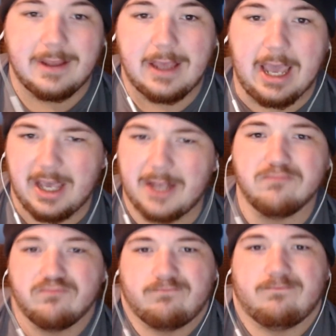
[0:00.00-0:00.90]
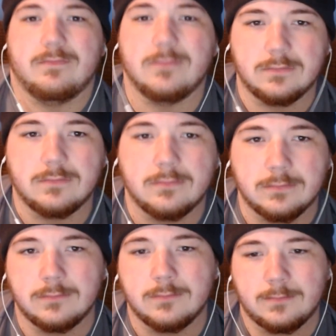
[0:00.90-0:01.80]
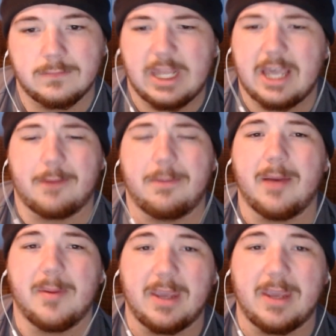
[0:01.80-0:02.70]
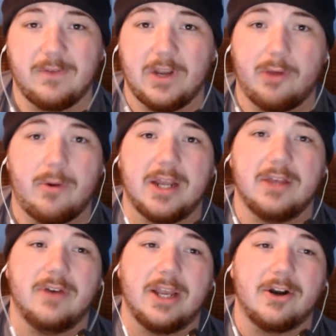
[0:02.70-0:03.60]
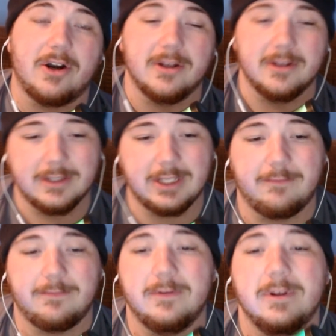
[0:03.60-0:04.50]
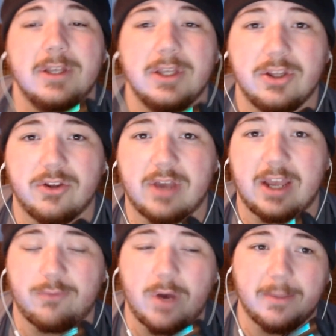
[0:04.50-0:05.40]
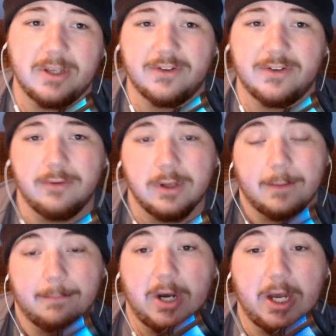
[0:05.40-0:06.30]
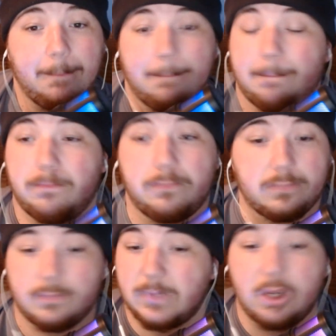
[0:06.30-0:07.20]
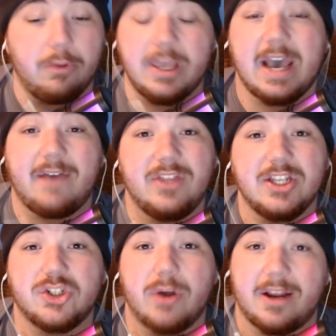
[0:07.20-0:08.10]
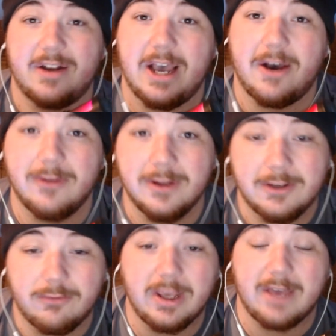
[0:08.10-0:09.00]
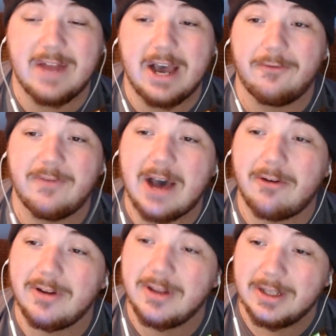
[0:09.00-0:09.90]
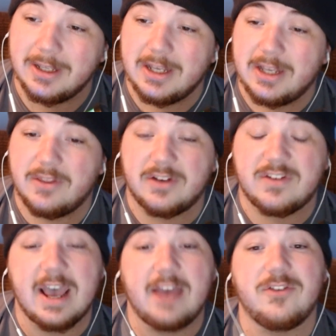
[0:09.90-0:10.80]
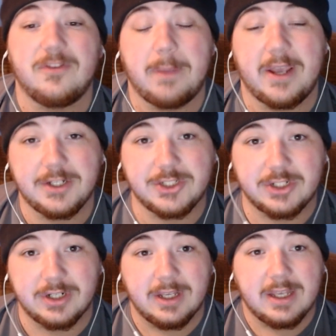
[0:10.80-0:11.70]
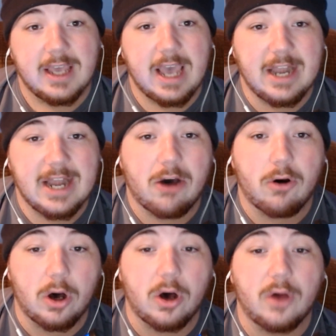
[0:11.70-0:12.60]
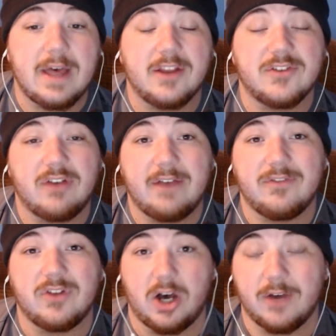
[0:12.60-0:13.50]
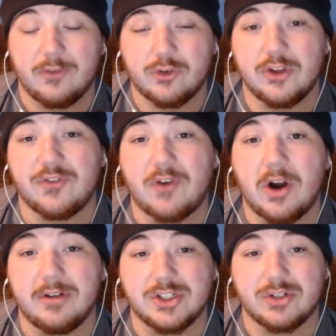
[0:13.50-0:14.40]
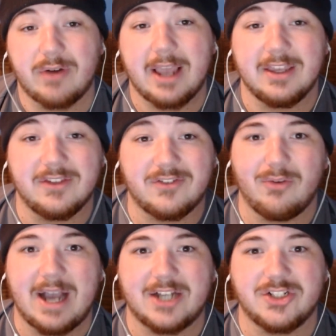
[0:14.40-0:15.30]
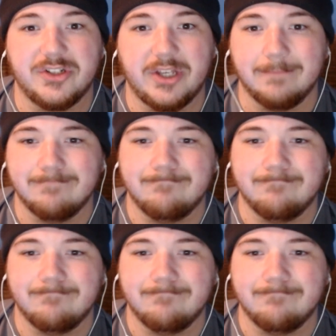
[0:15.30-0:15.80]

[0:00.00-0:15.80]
And I could probably make a video on it later if you guys want me to. But we have this Shrek now. We have now found the test pitch. And now all that is left of Chris Farley's Shrek is to actually